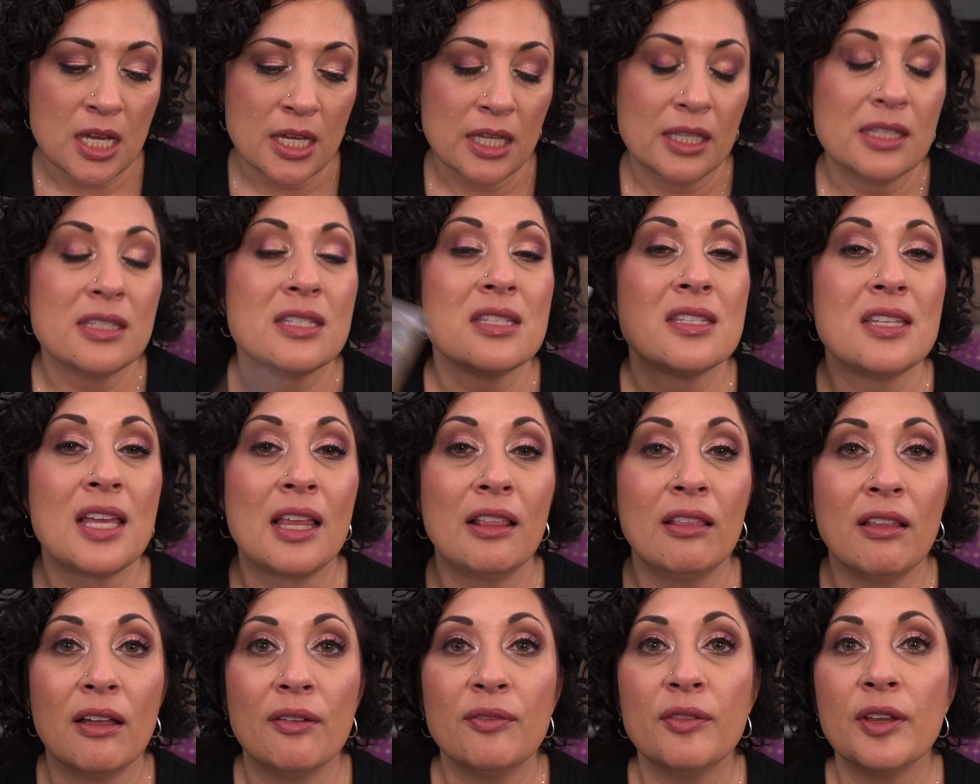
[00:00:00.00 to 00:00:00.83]
This is a
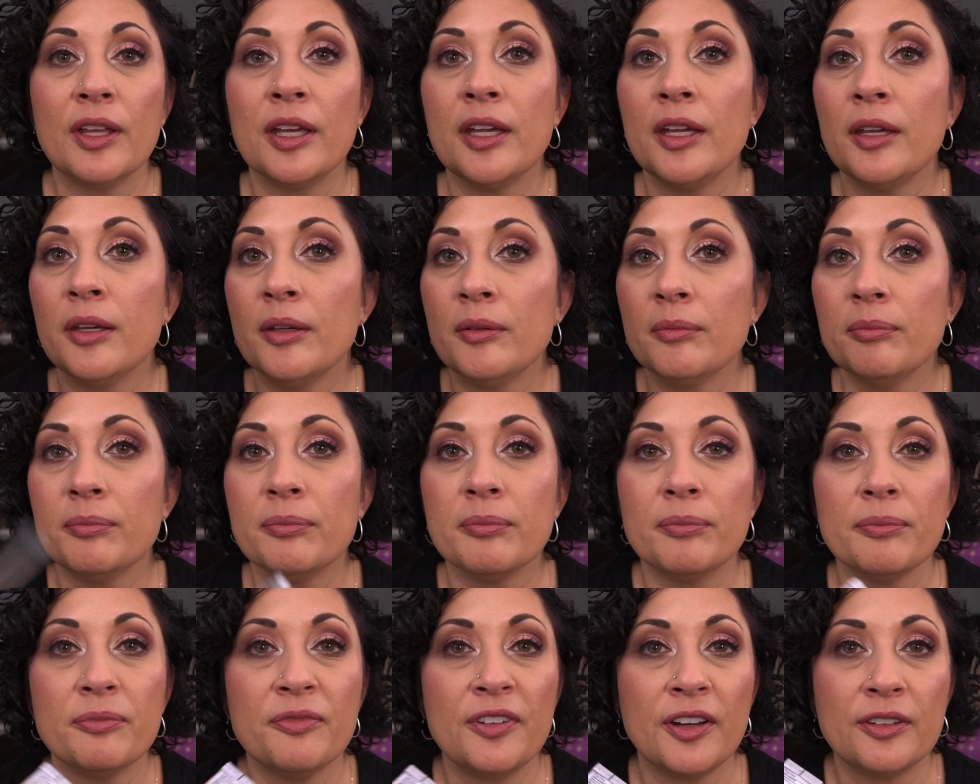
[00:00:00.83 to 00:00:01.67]
lovely
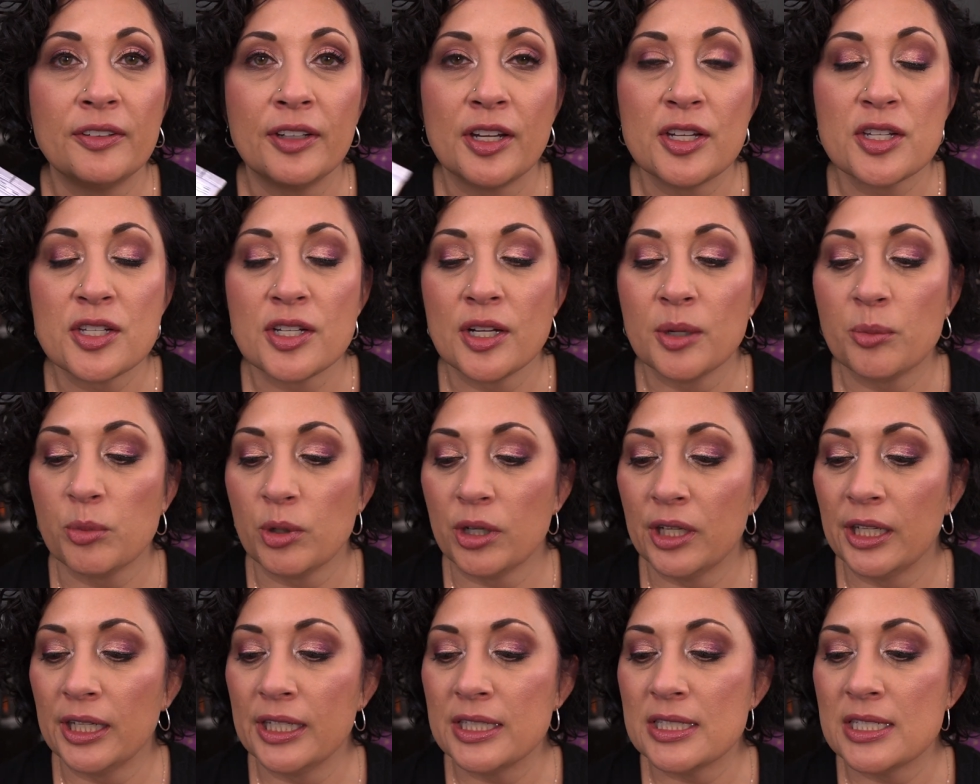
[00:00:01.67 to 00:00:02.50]
foundation. I'm
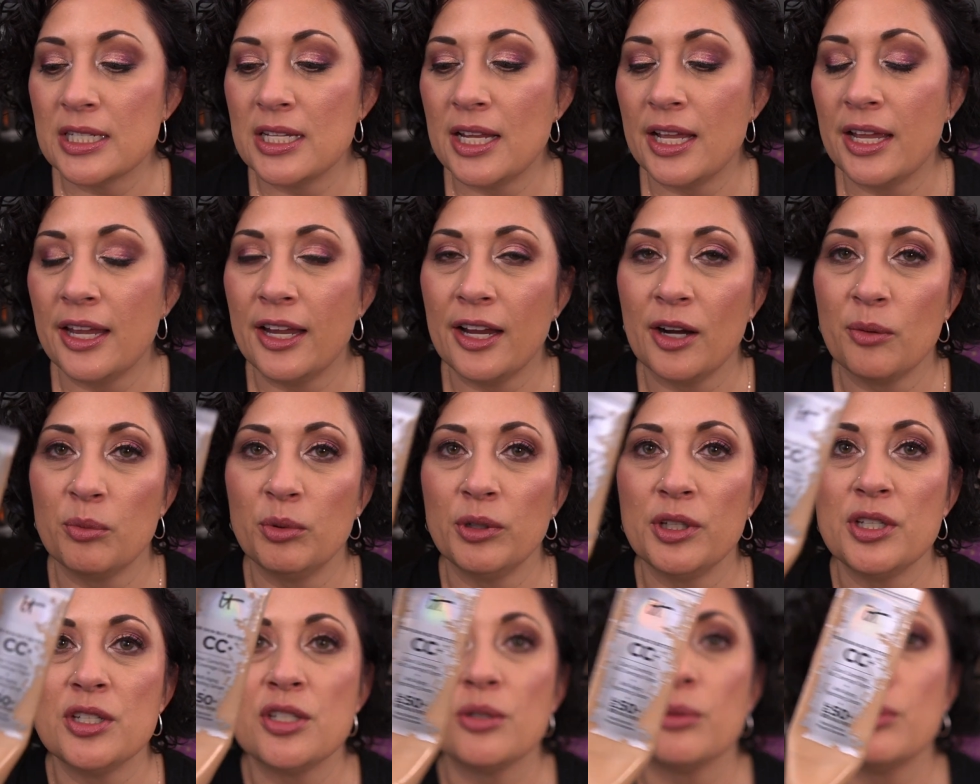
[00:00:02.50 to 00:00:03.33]
wearing it today. I
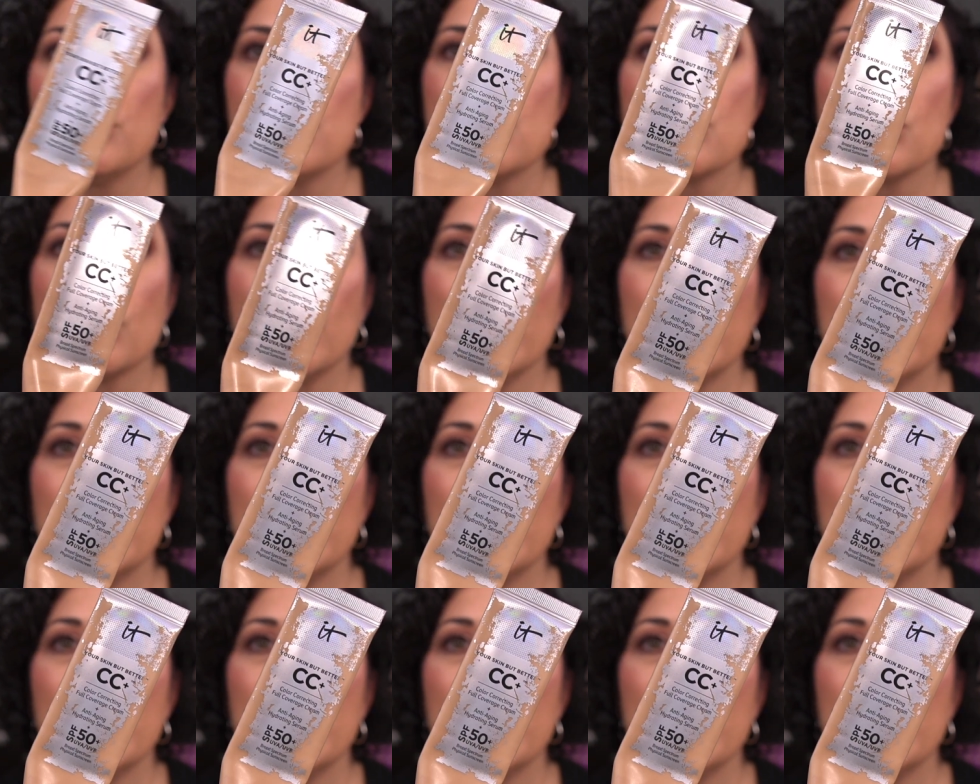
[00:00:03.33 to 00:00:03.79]
really do enjoy